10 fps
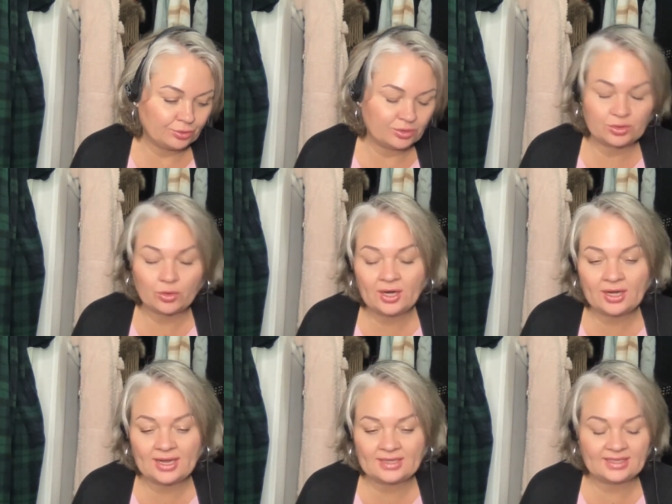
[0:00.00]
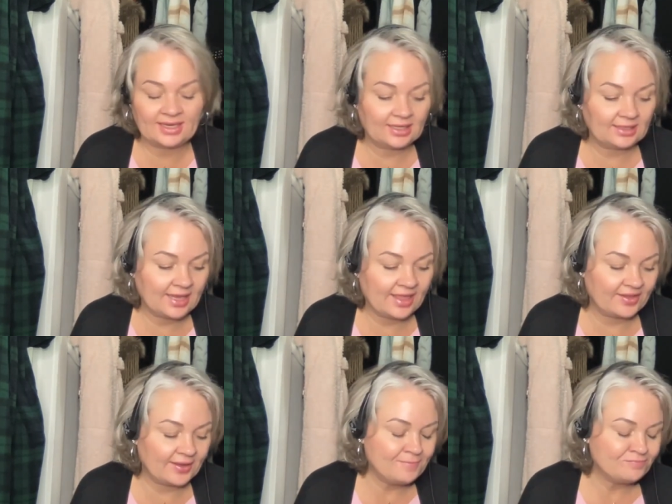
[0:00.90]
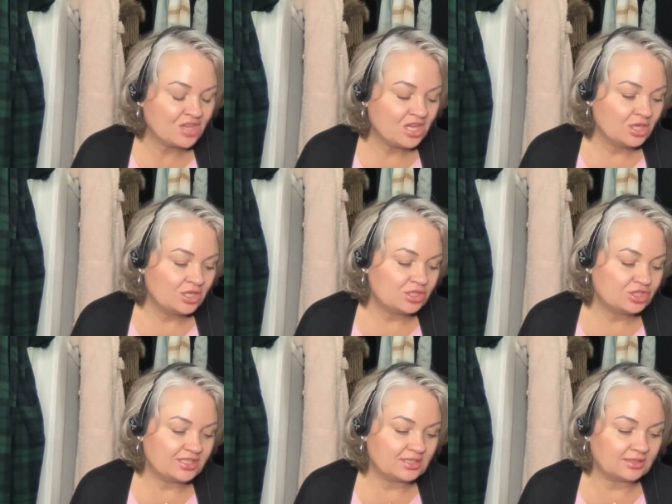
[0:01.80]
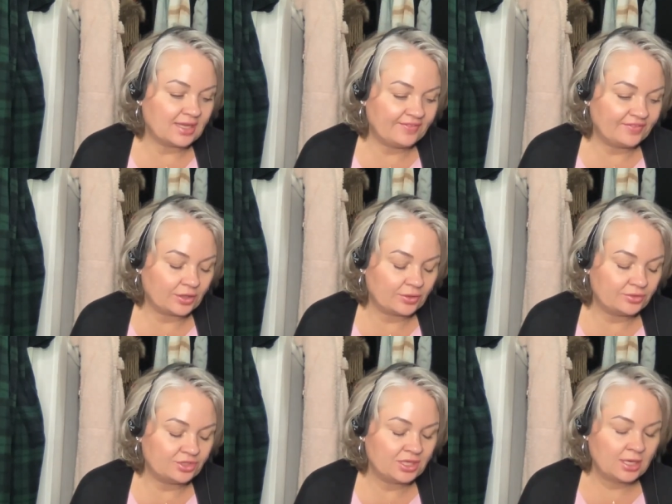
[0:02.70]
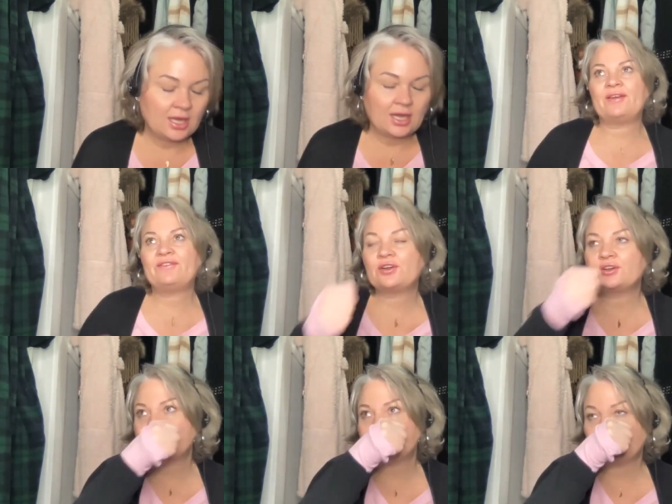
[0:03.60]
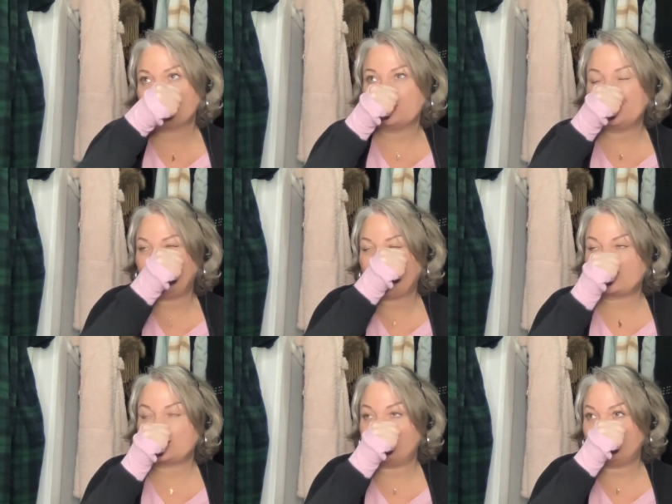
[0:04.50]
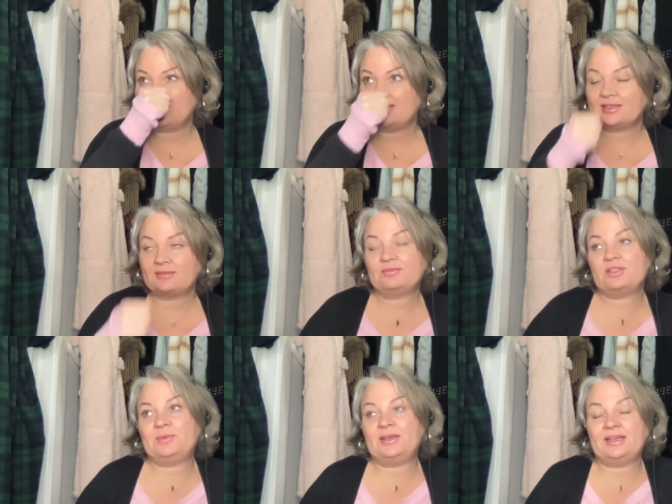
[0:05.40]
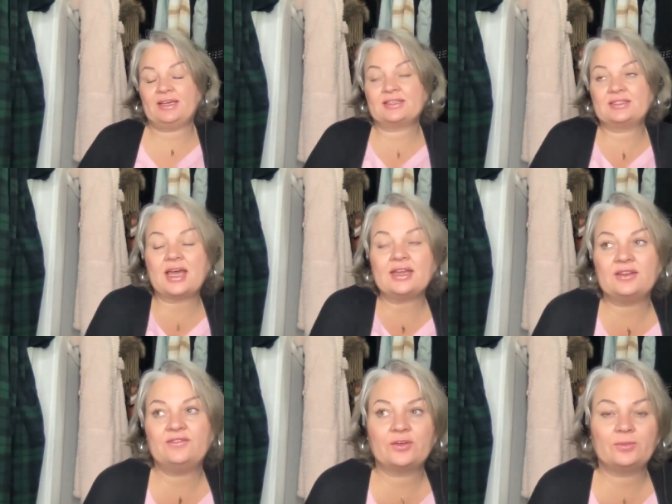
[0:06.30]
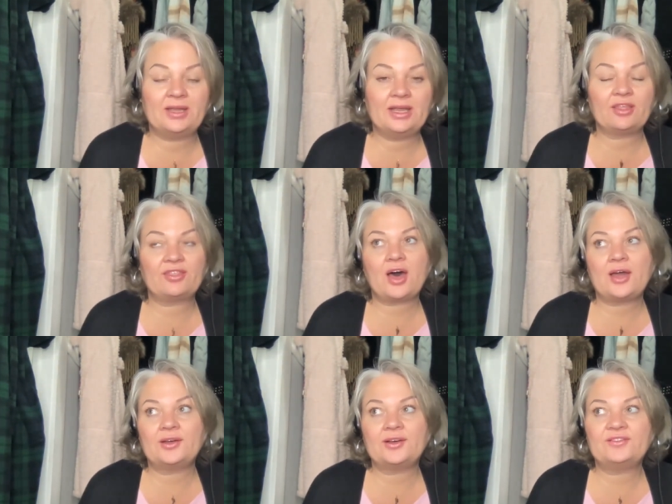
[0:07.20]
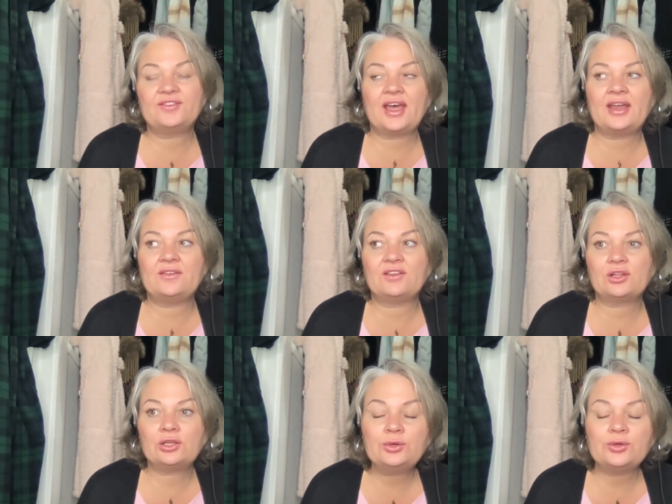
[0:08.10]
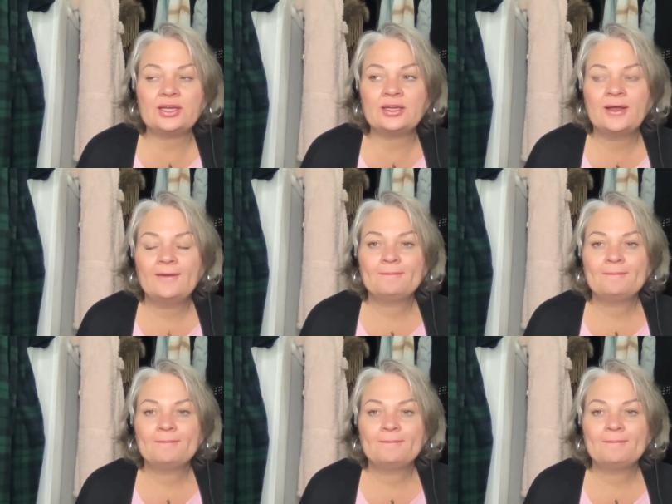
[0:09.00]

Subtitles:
who was organizing it, Letha, she's a life coach. My first reaction was to be excited for being thought of and included.